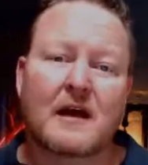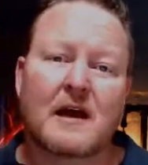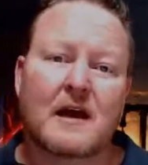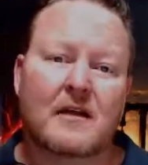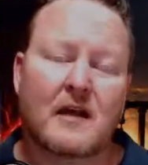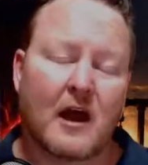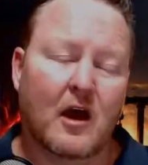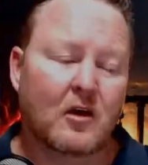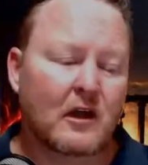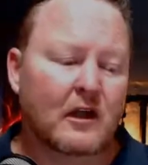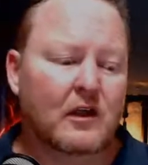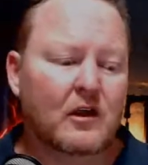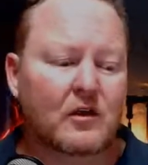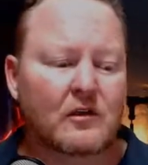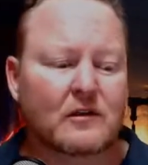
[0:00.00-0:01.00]
Uh, they only
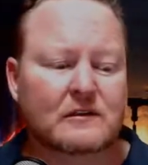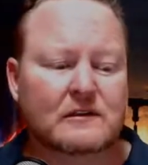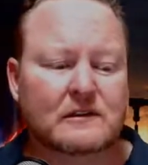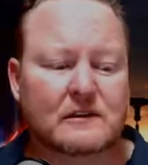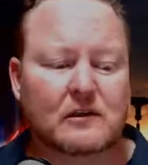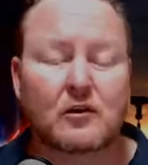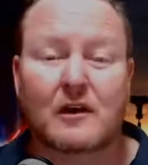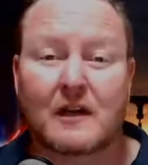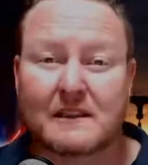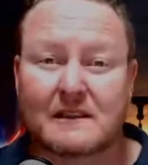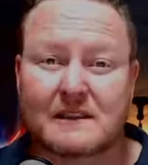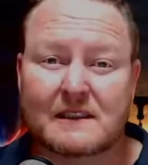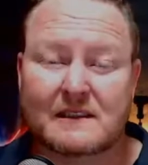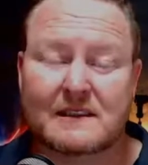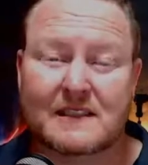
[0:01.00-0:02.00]
use
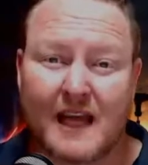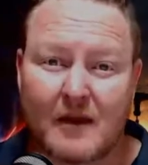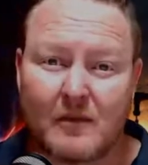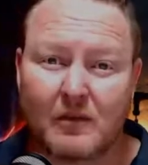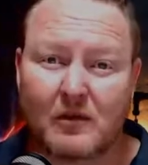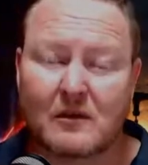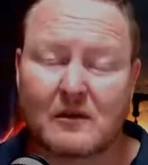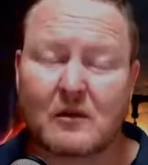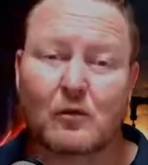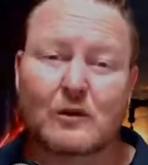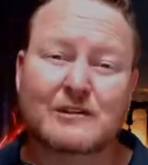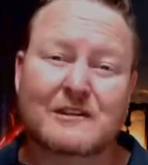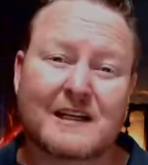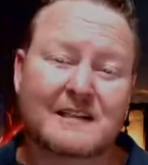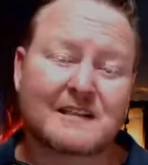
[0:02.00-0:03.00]
Kolinsky sable,
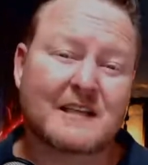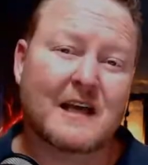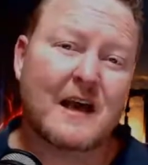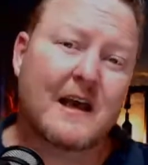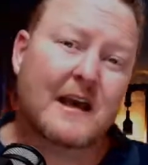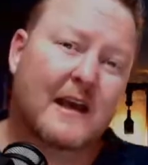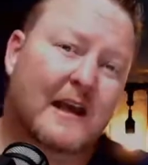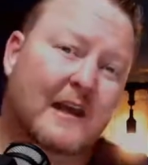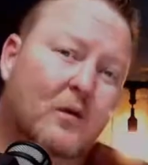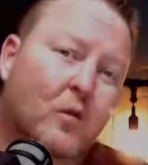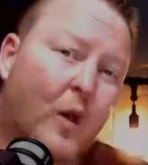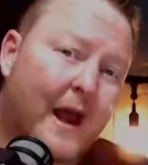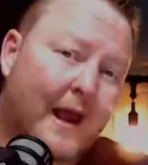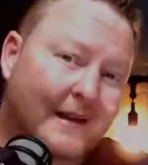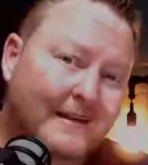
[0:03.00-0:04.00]
which they say in
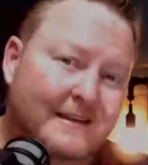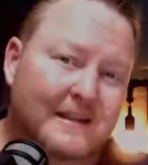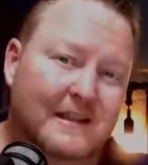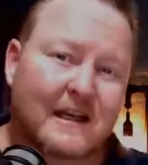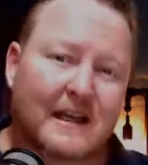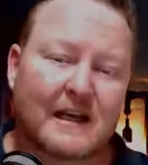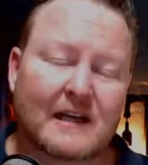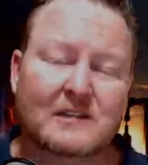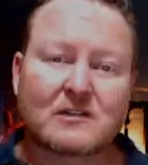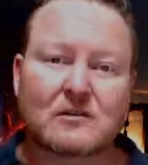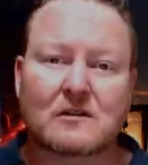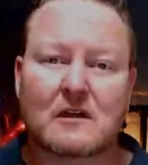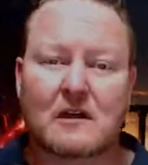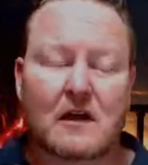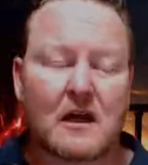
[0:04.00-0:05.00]
weight
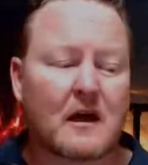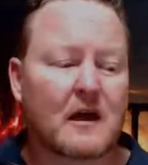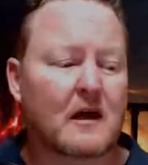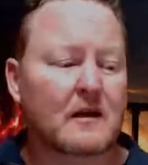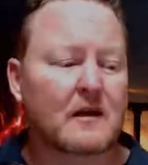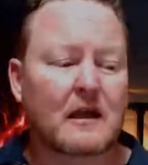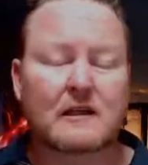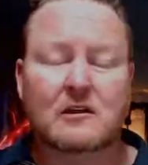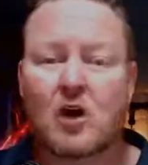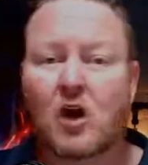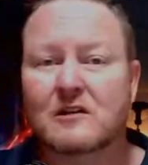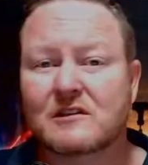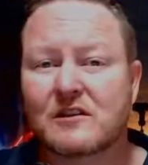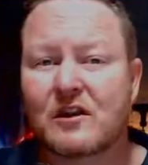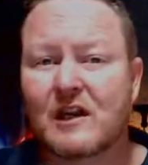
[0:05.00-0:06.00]
is uh, it
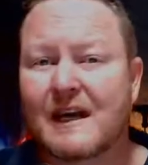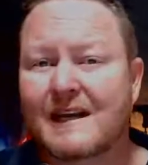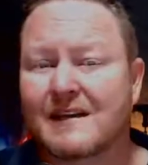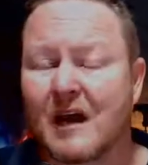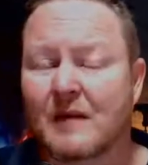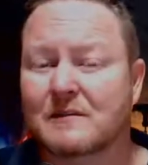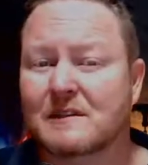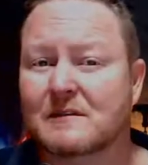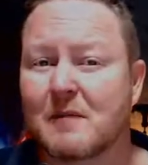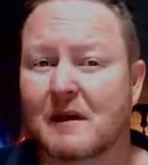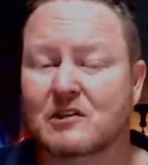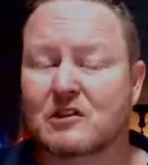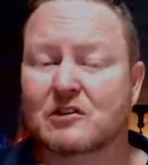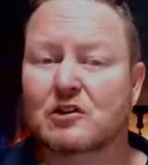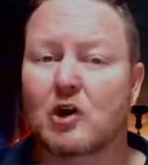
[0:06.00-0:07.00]
costs three times as
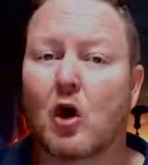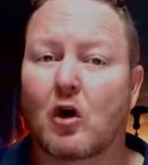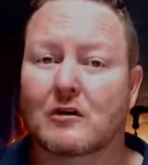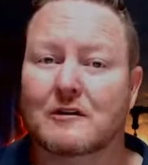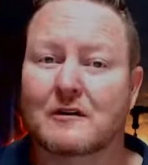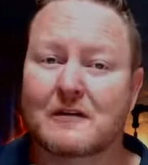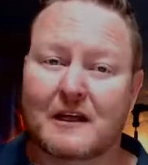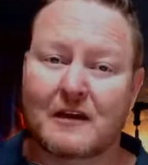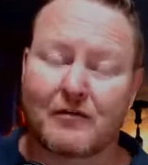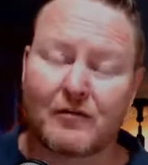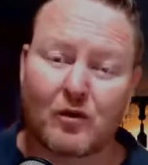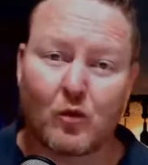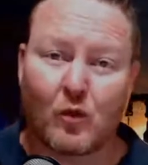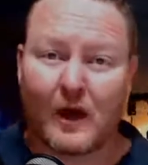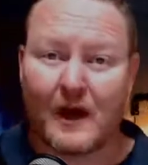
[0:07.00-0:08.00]
much as gold if
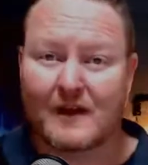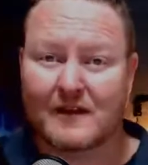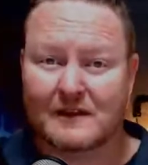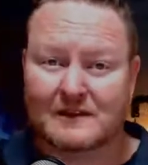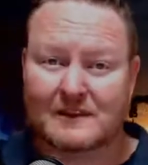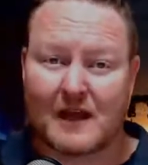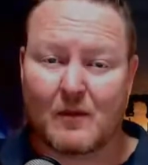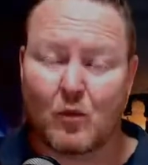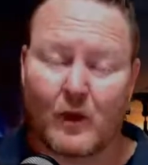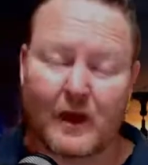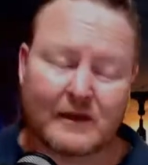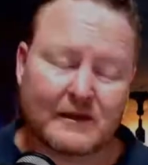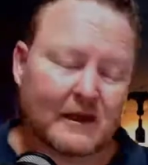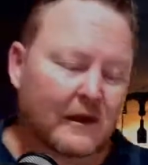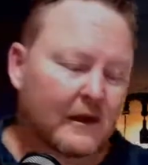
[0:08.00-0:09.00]
you weigh the same
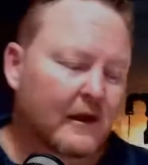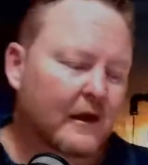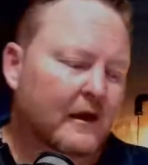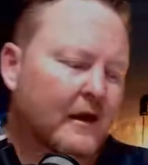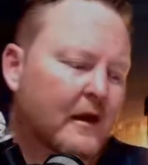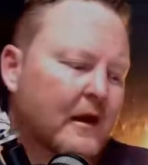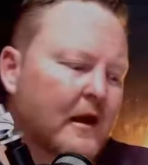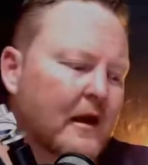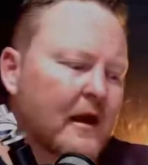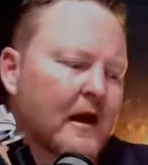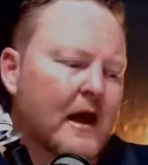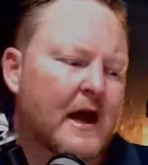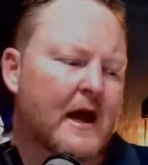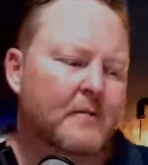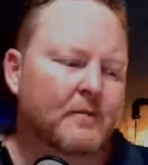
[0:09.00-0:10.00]
weight.
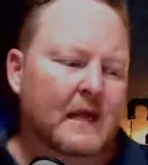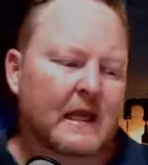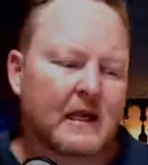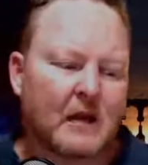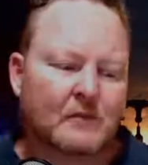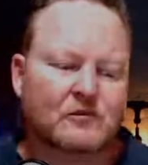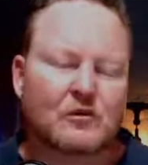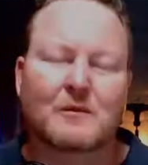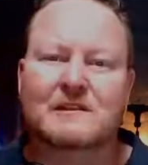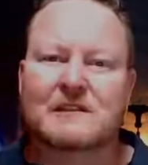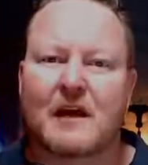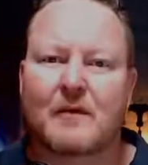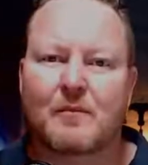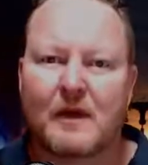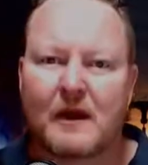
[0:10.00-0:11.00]
Um, it comes from a
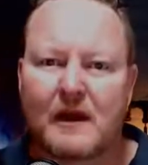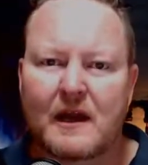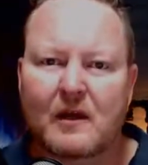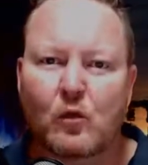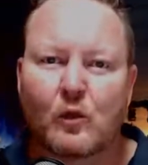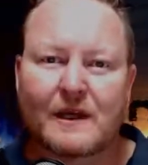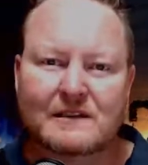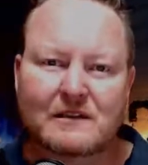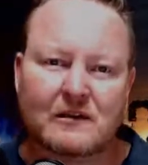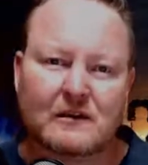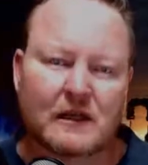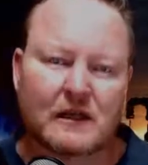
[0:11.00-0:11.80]
Siberian weasel